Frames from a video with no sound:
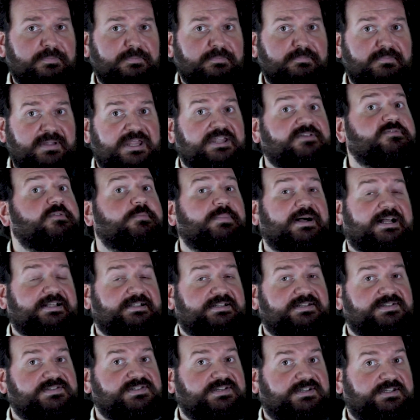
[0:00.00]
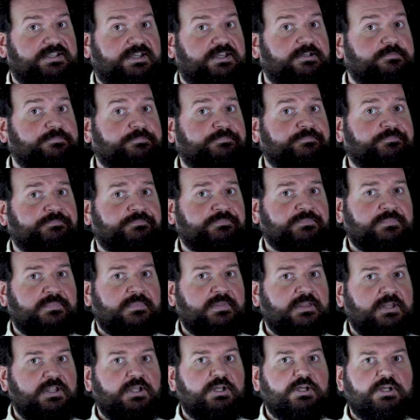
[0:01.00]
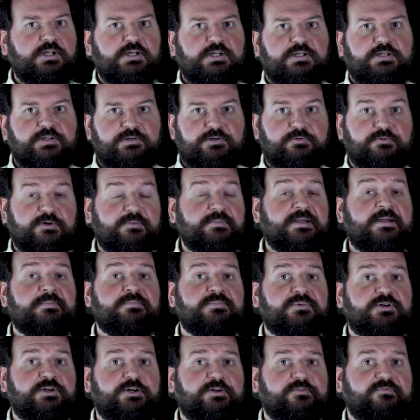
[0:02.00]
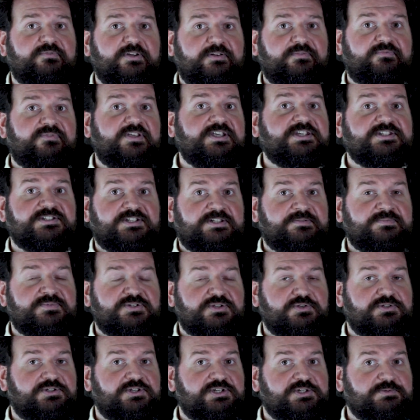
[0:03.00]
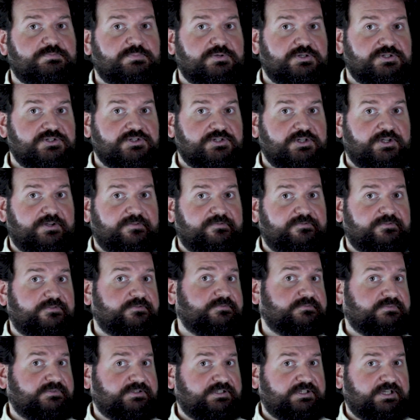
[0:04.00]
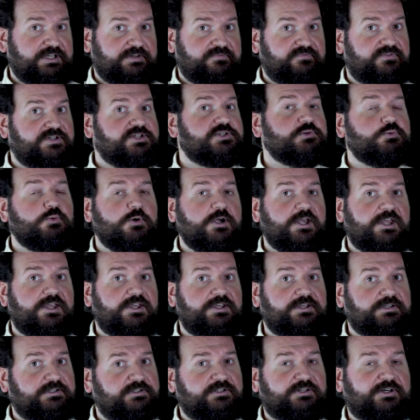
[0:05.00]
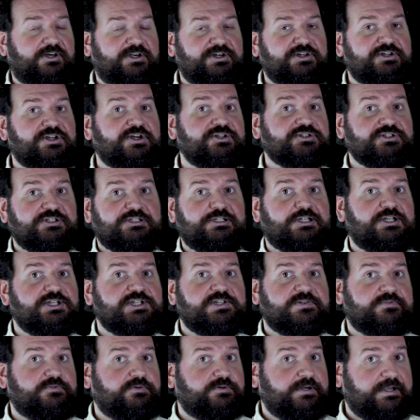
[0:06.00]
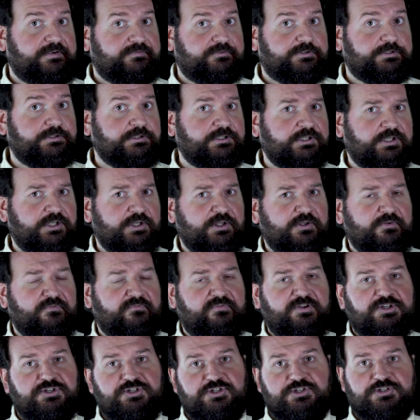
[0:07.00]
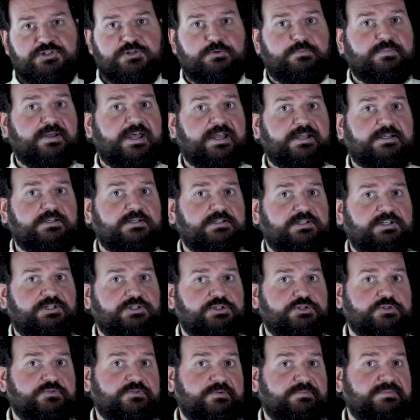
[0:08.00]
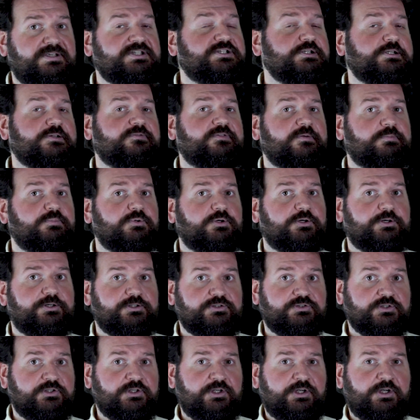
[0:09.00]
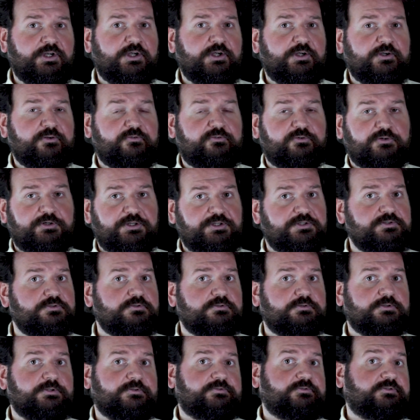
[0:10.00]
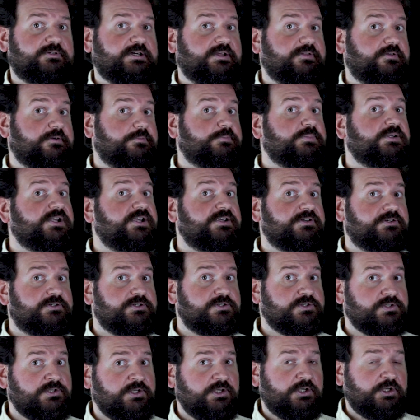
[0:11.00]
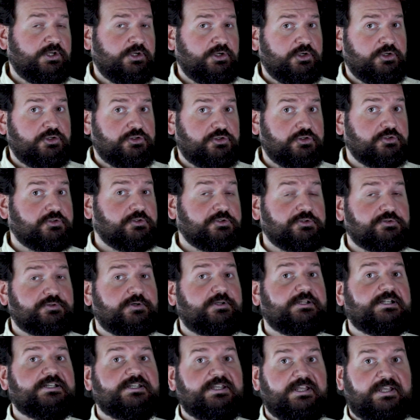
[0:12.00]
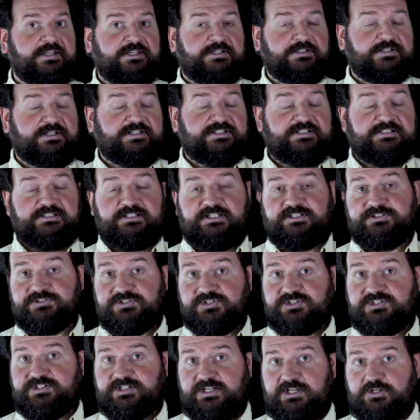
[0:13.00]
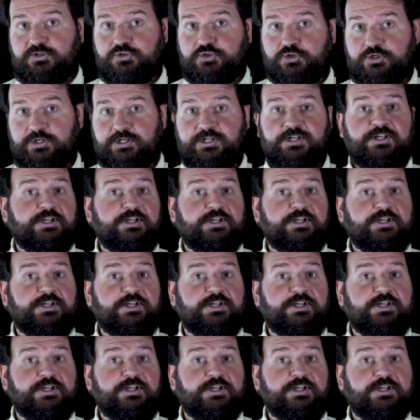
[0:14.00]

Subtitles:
make the balance again. Remember that victims you dispose of in this way are not lost forever. They just go back into the middle of the board for you or for other players to control again at a later stage,